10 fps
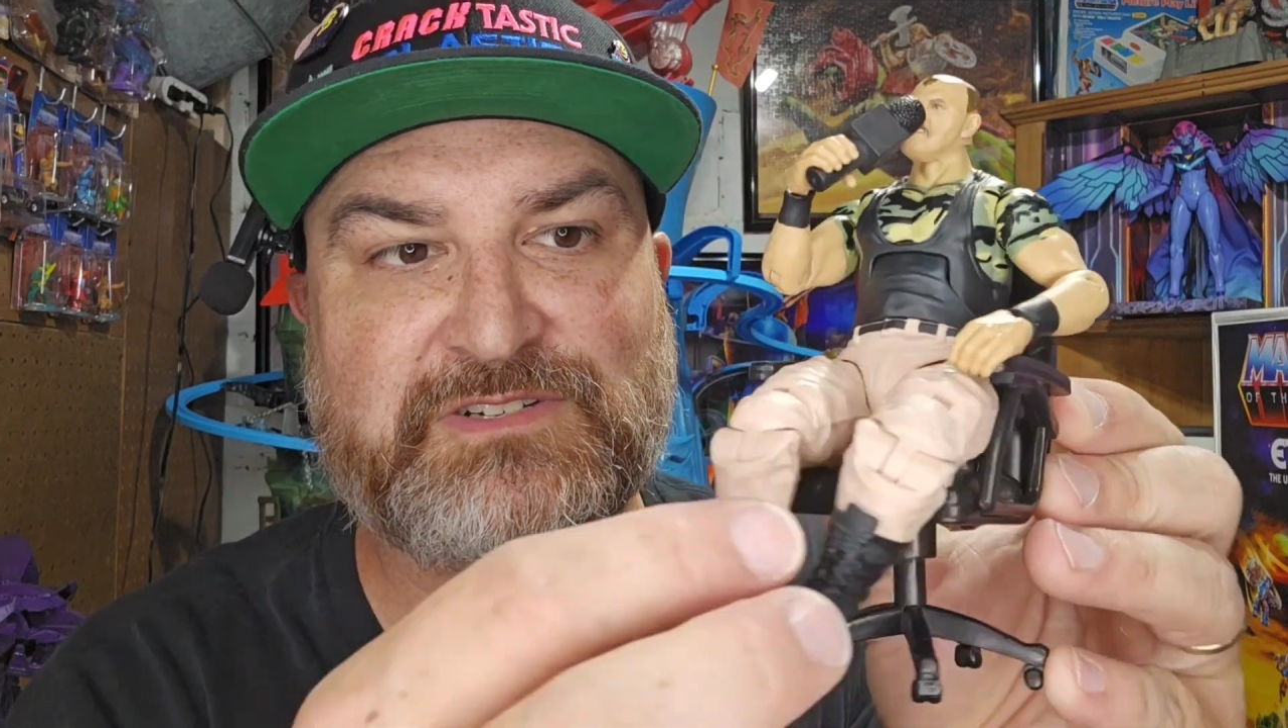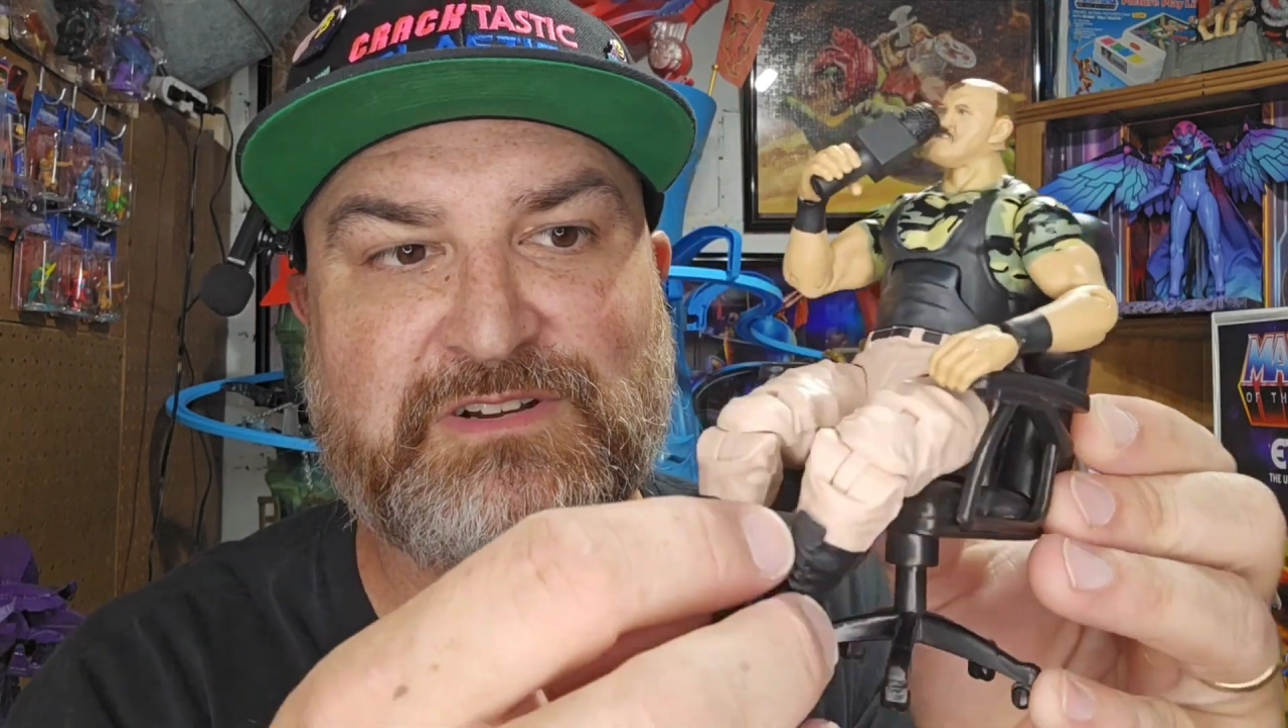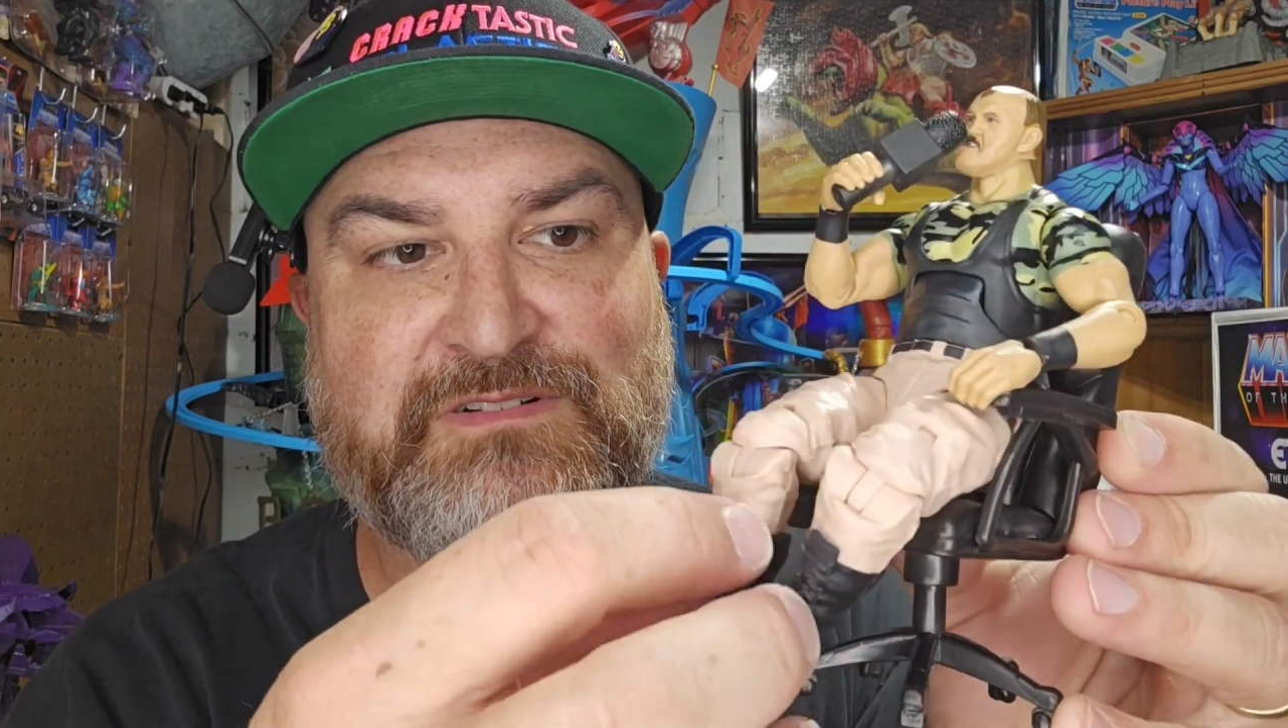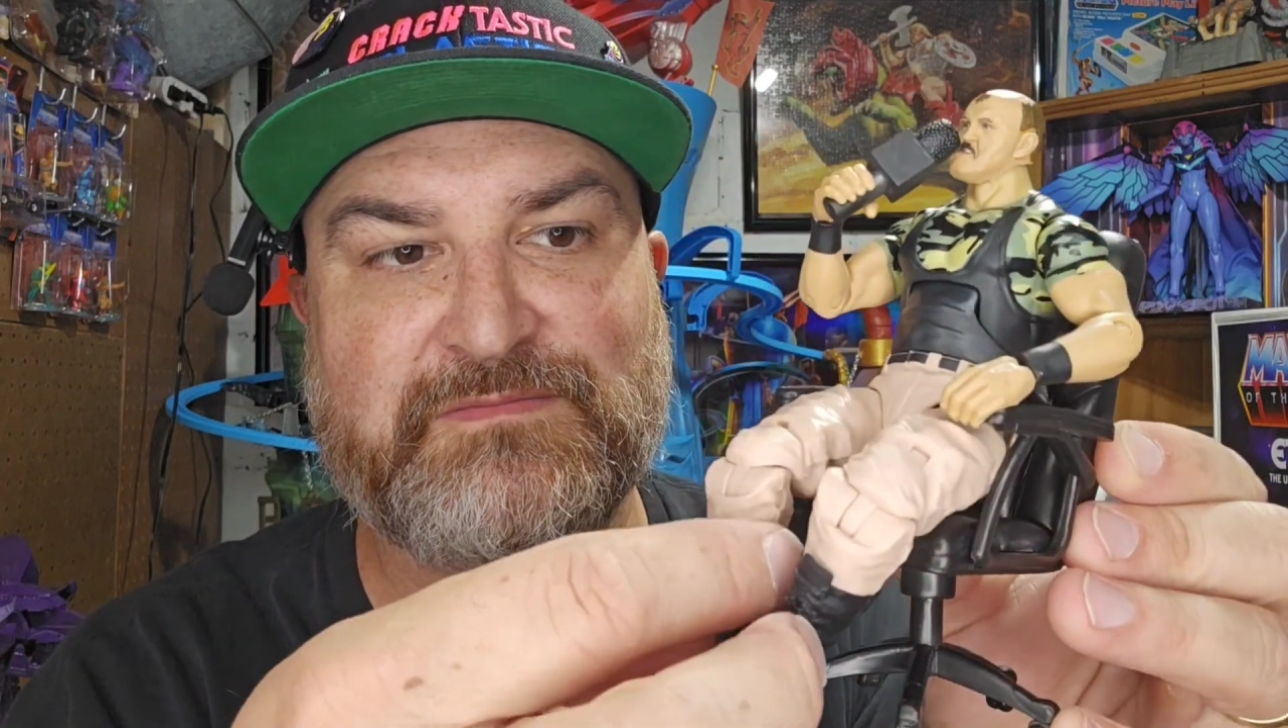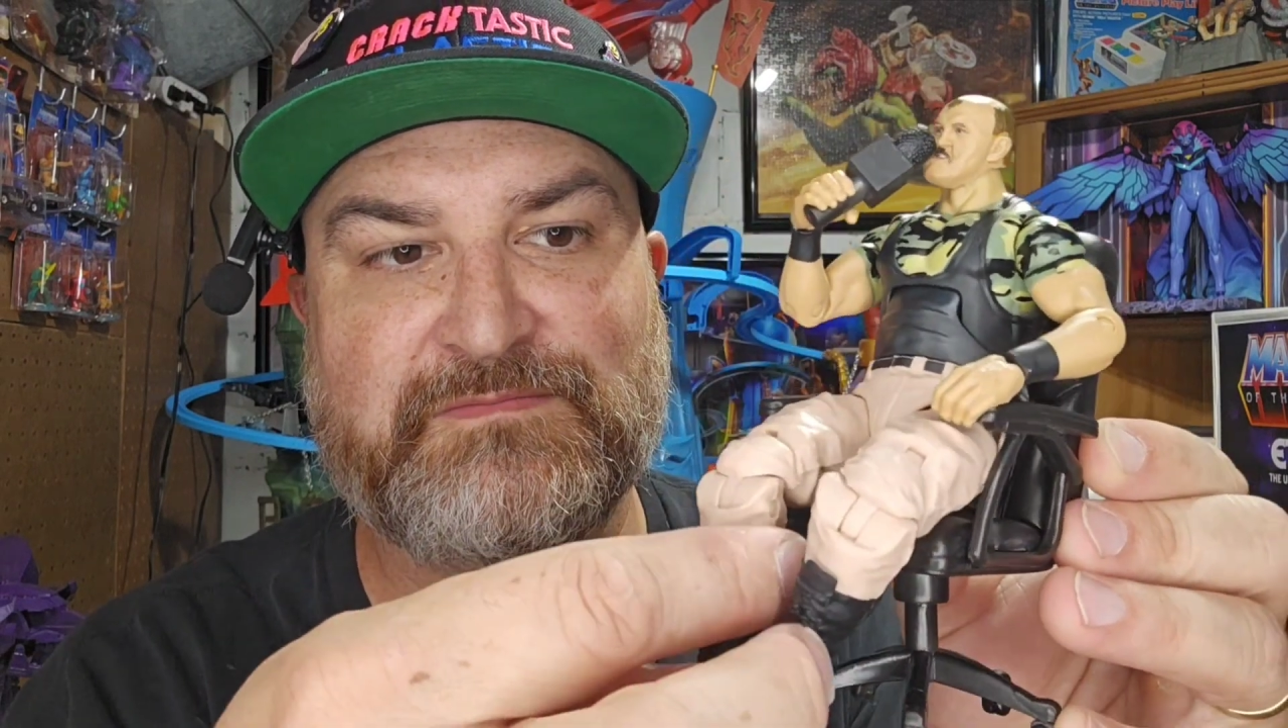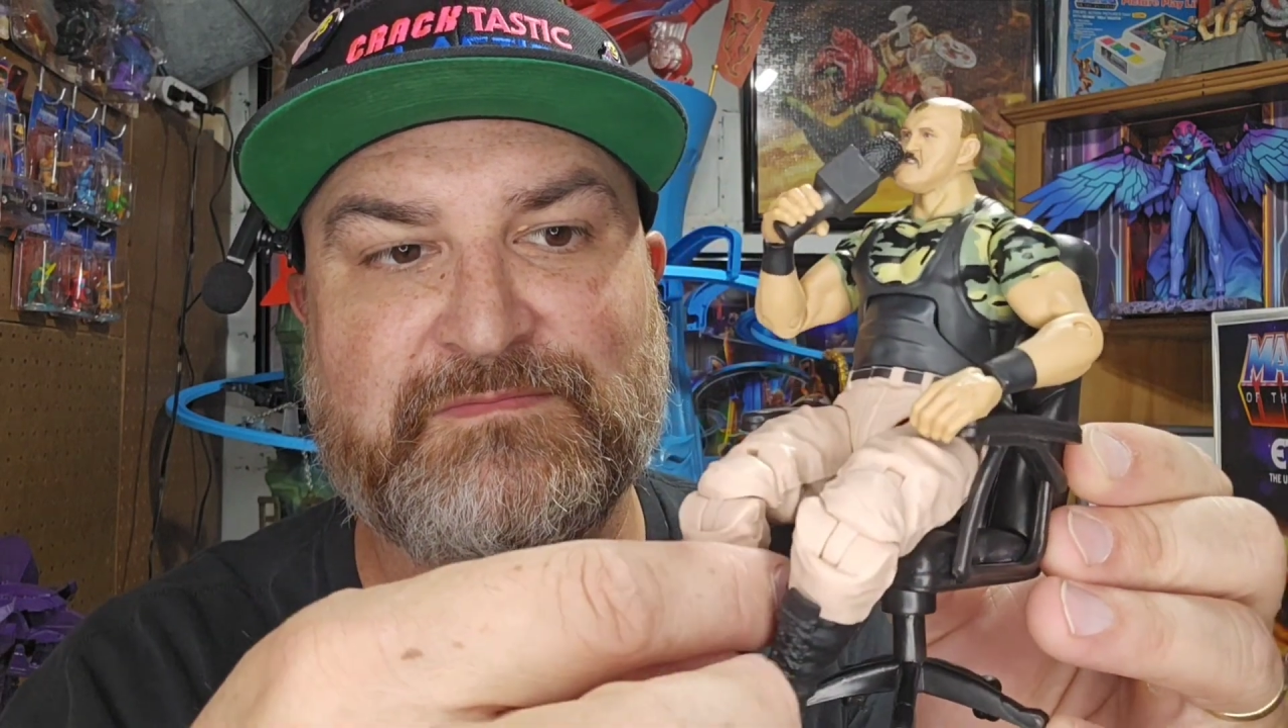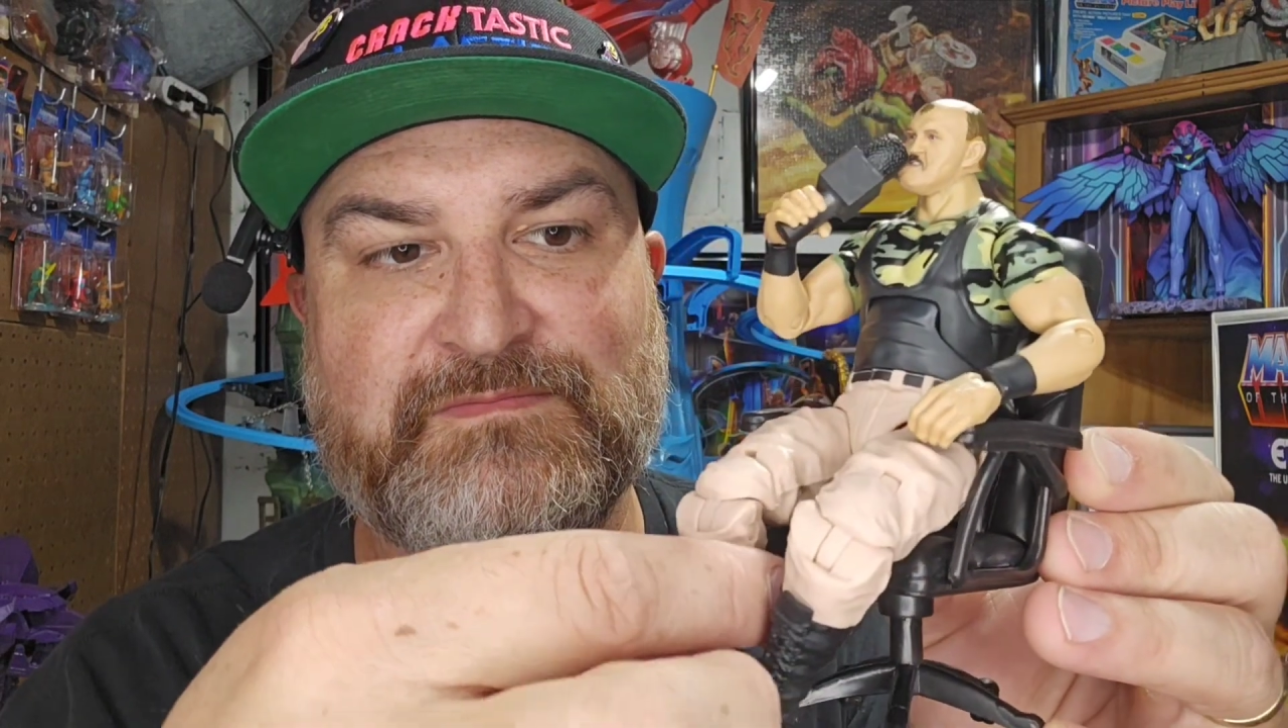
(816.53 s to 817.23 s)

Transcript: chair.